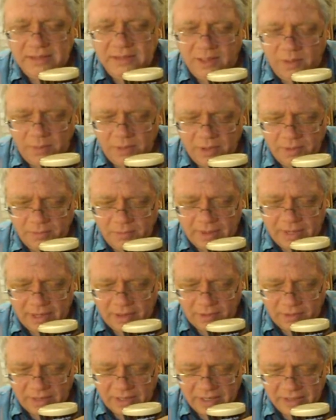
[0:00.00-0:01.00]
A somewhat
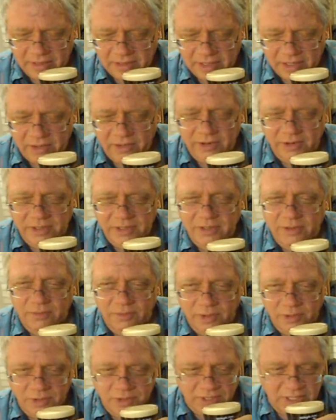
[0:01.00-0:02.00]
mild, yet there
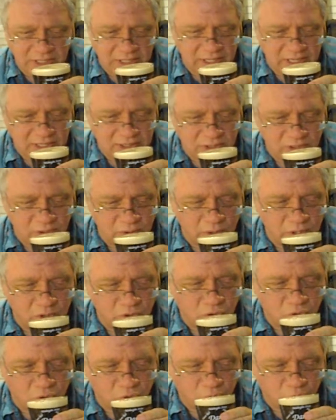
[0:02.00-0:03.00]
is a roasty taste
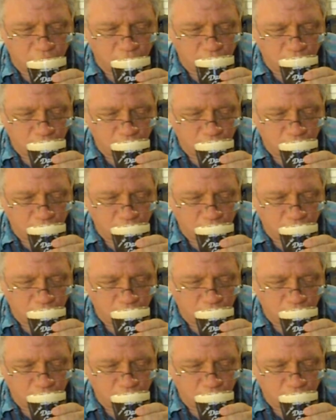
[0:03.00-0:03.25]
to it.